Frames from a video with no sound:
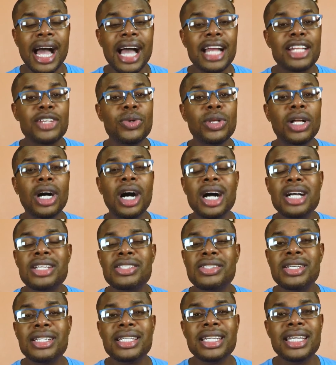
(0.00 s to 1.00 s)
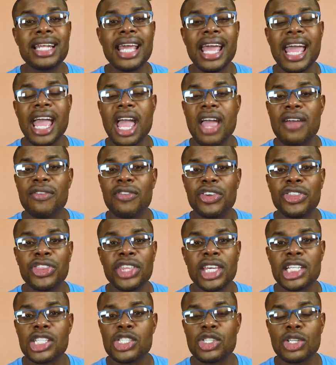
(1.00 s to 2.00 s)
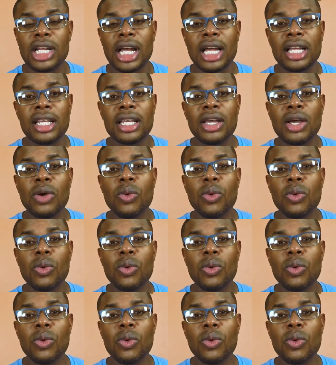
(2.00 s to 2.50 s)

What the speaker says: And you will also need everything so that